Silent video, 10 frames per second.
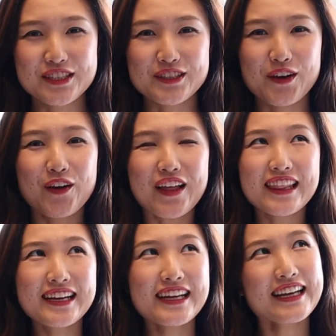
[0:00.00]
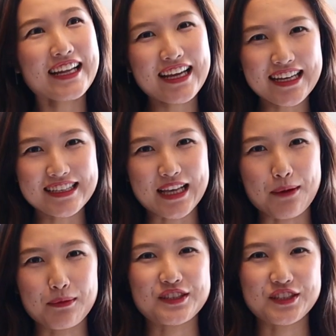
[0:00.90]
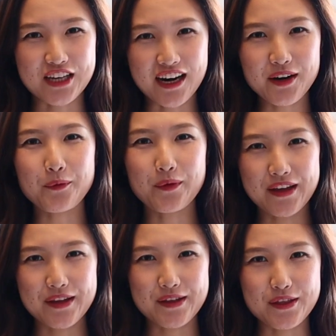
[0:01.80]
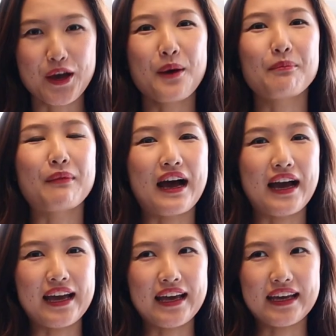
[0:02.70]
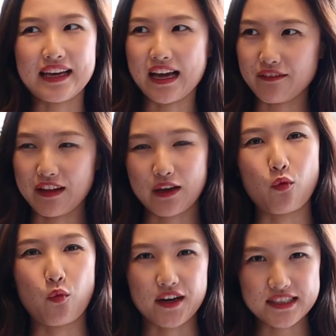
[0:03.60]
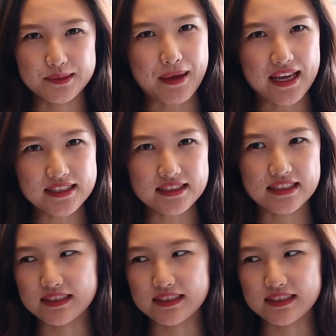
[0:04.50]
So there it is. I'm gonna start with my kind of like a workspace.